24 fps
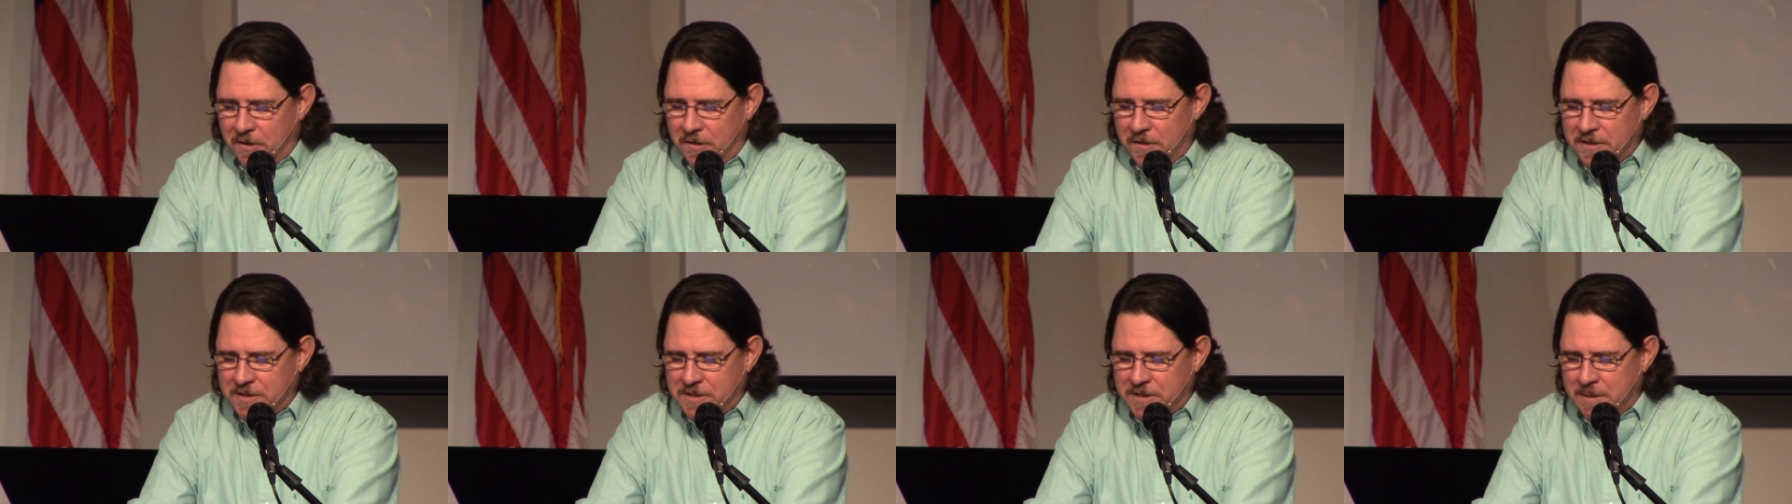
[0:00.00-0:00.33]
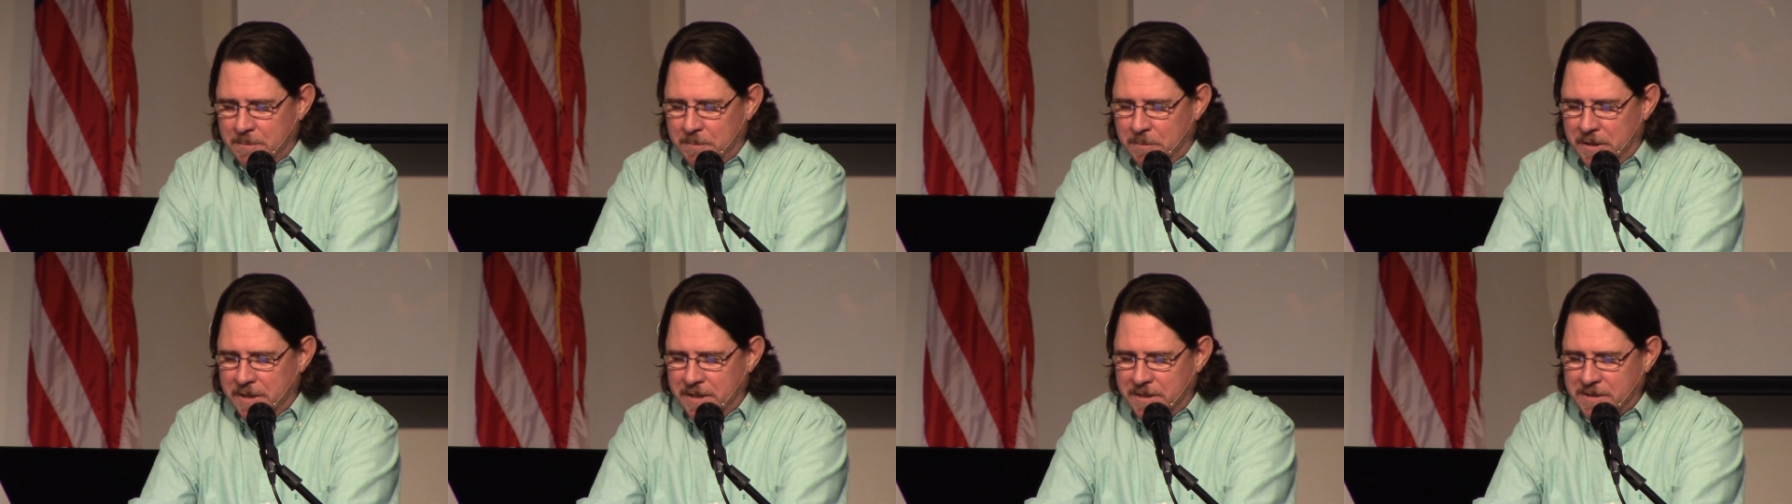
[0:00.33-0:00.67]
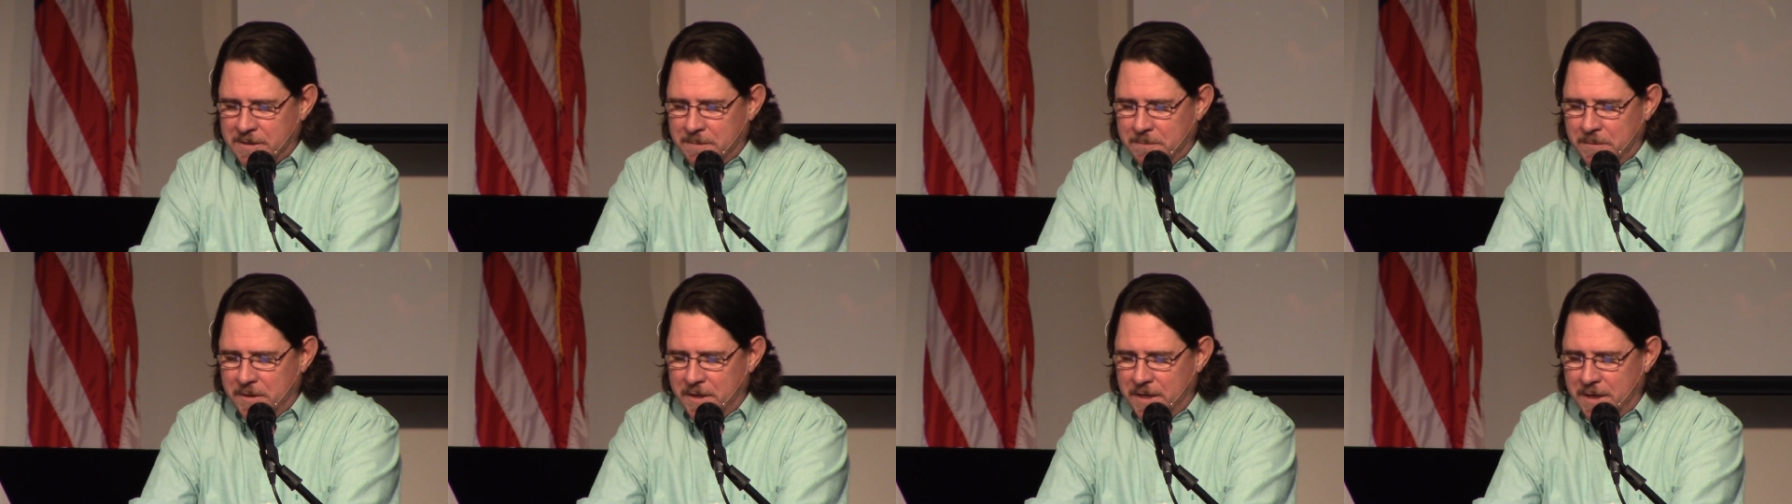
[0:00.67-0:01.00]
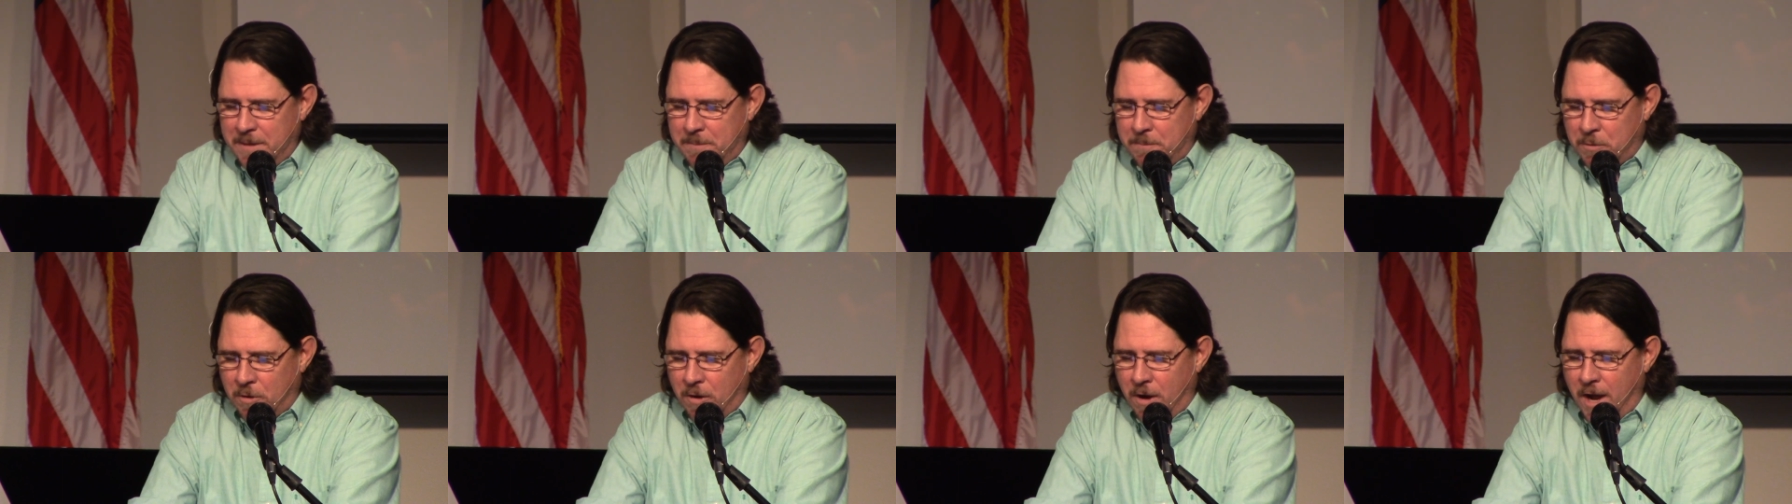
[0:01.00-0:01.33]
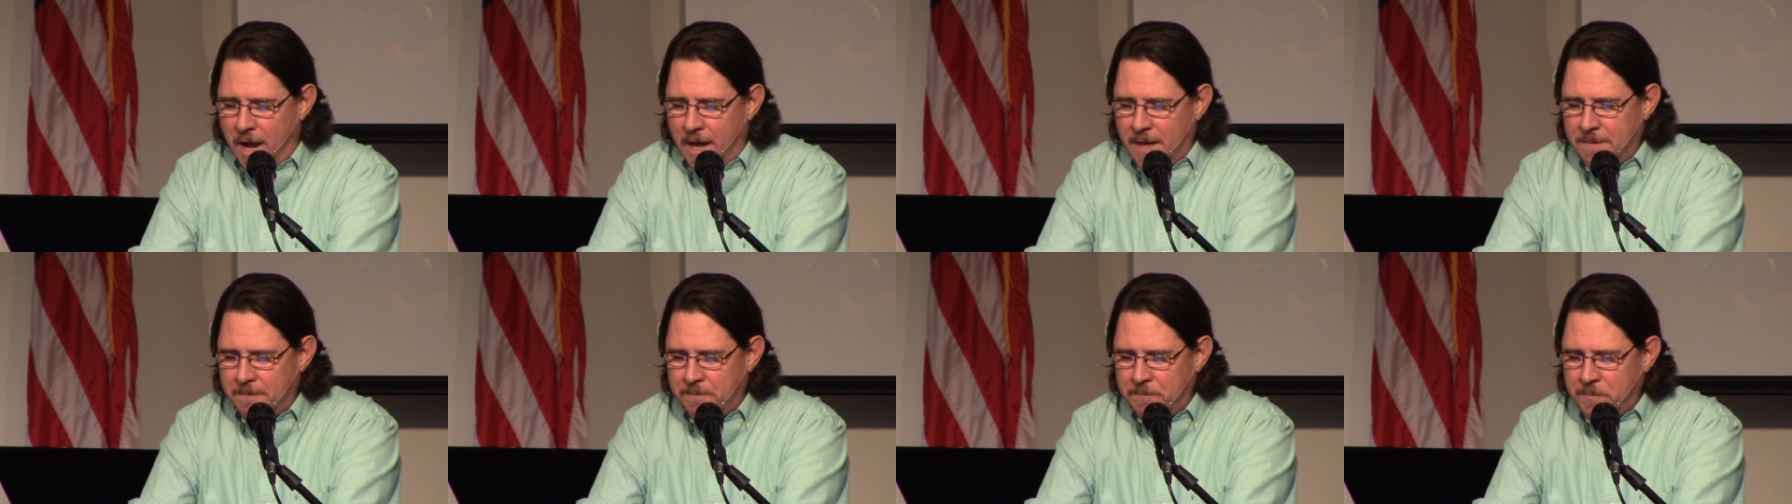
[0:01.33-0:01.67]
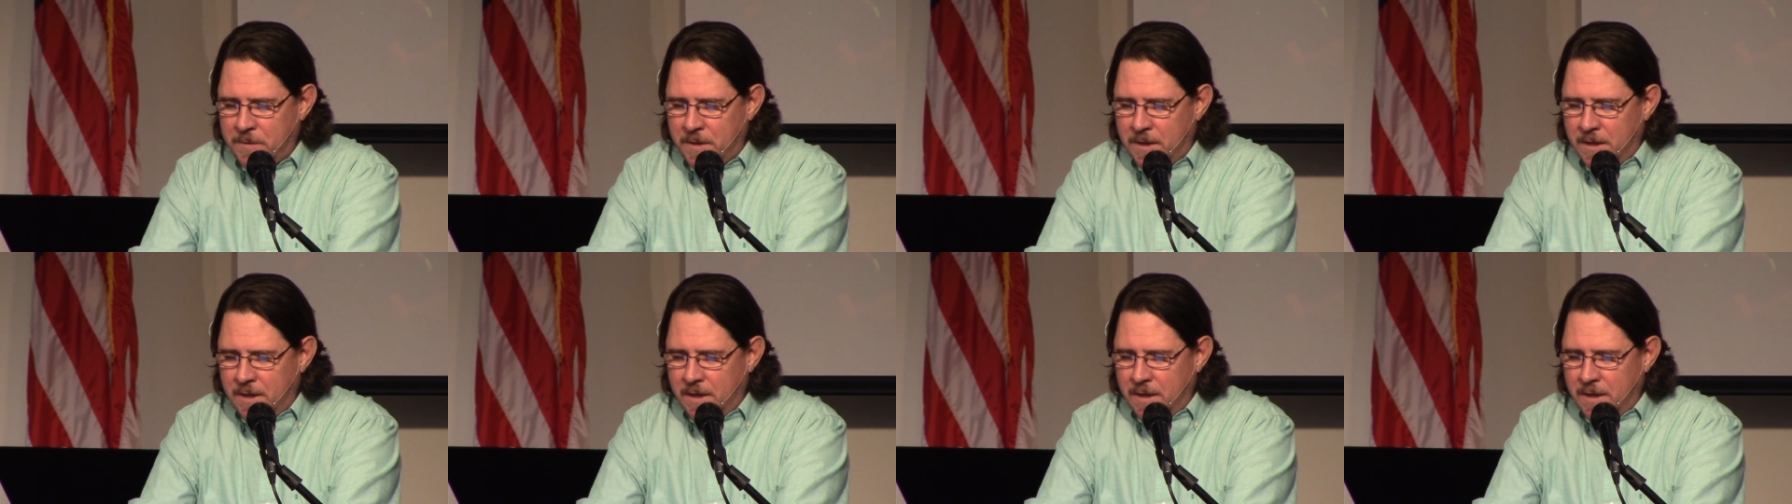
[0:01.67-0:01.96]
all the symbolism that it brought.